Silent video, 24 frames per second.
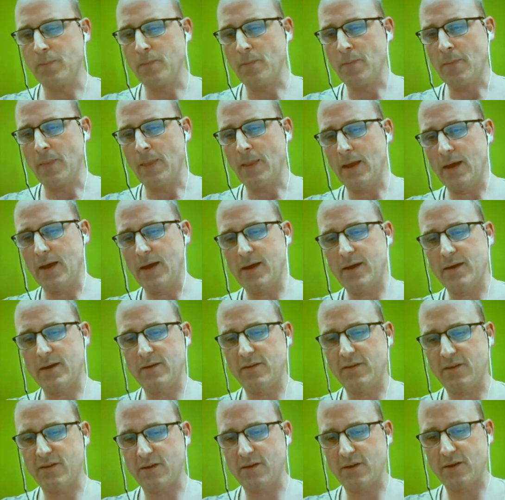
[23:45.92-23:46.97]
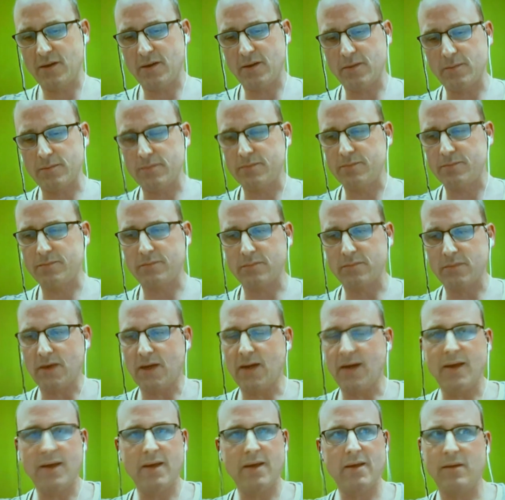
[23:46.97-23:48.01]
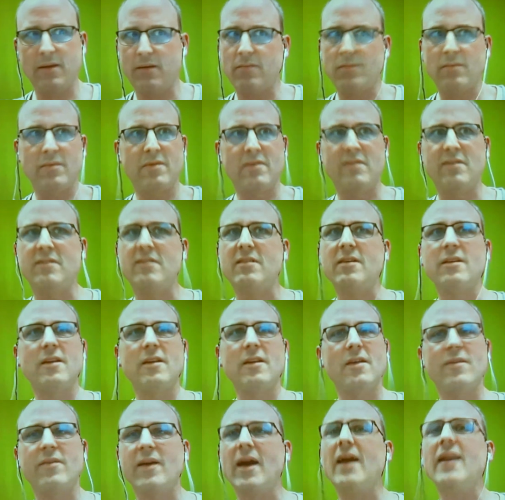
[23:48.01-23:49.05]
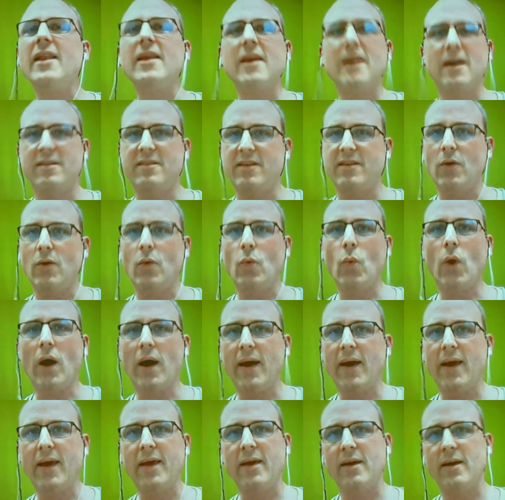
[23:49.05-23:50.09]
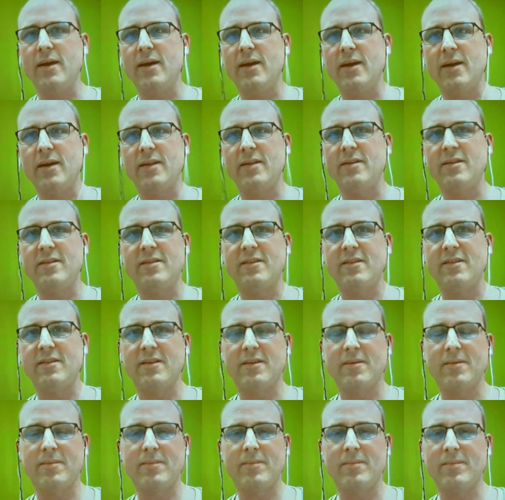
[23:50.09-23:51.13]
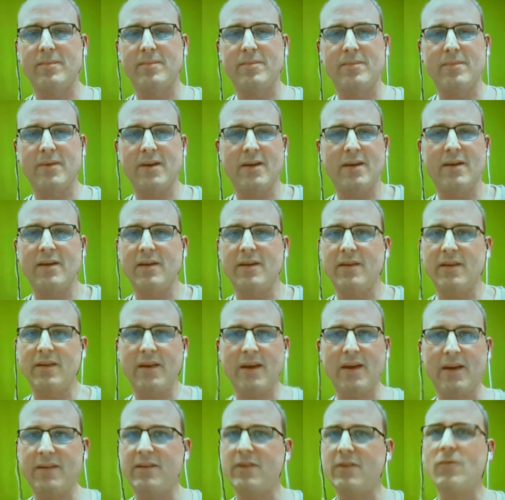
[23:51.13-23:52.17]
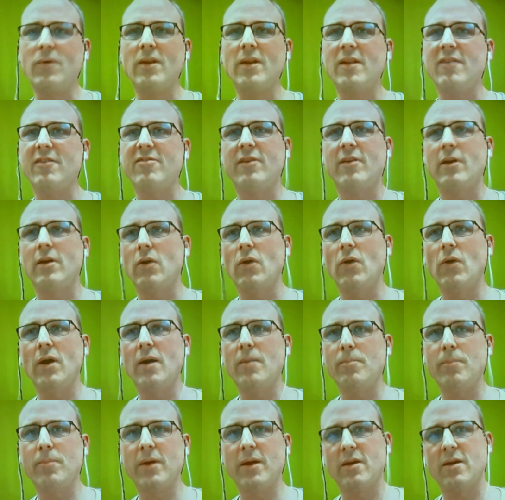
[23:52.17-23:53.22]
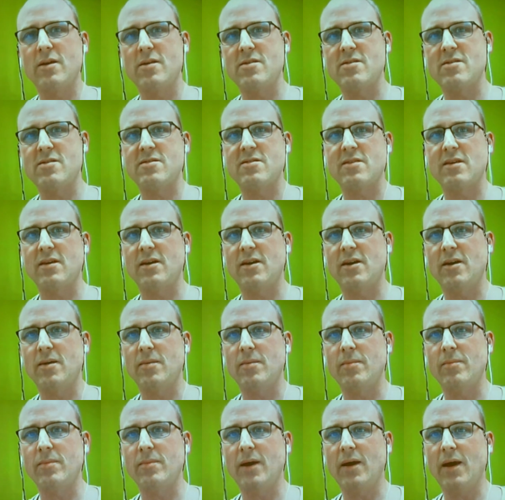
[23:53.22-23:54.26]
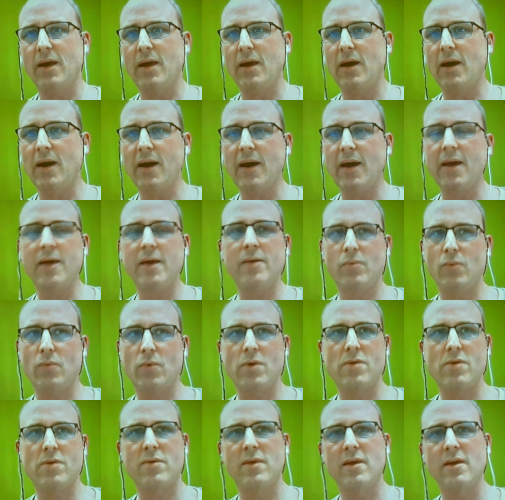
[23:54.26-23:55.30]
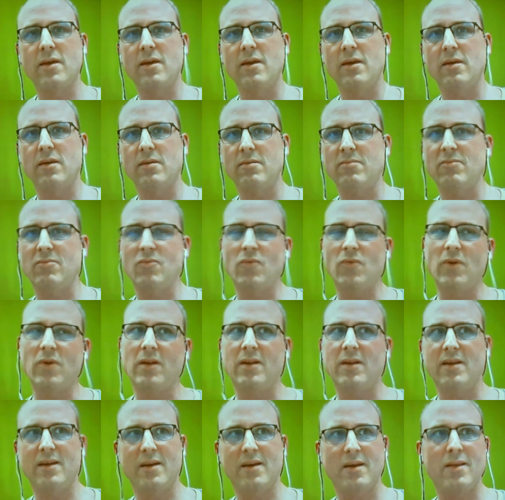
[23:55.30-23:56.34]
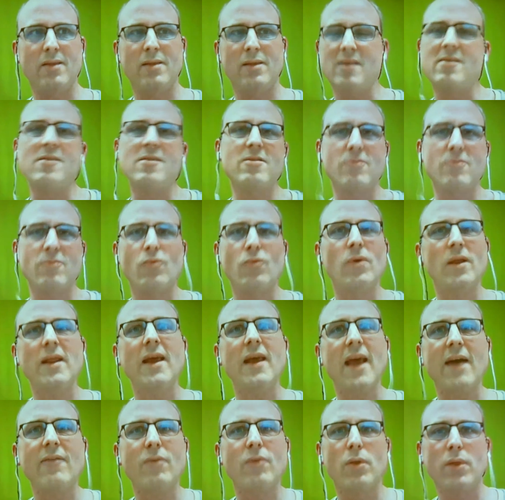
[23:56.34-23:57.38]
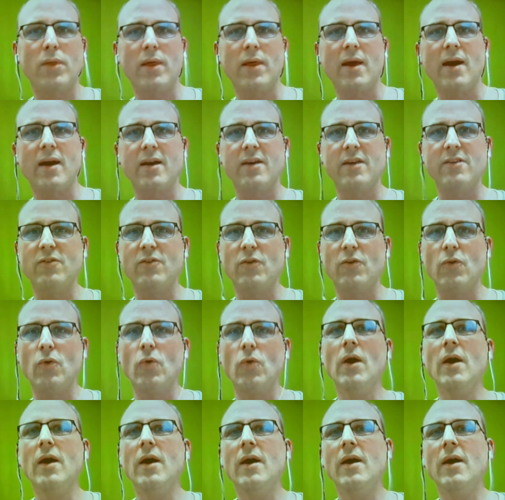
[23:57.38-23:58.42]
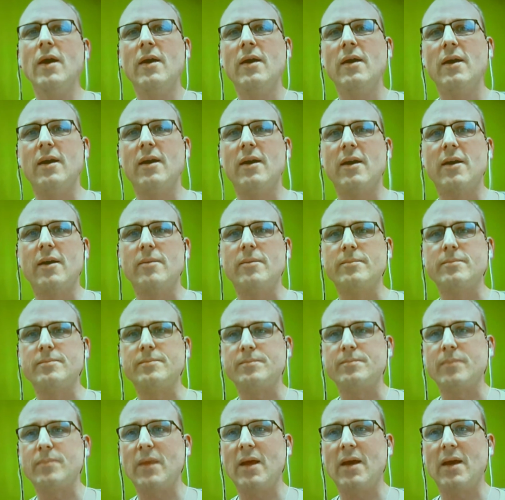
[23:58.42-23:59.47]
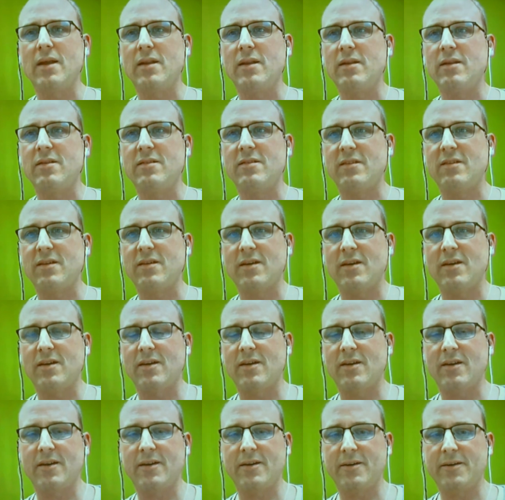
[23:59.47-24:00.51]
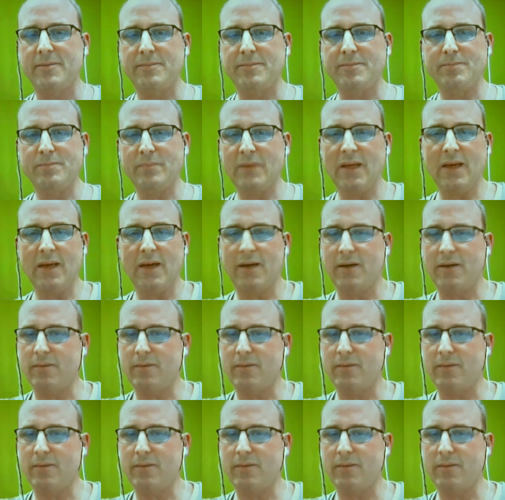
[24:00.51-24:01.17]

and um, I didn't have any idea why, and um, uh, yeah, didn't really follow up because um, I I was thinking, well, uh, this is really everything I can do, um, and uh, yeah, uh,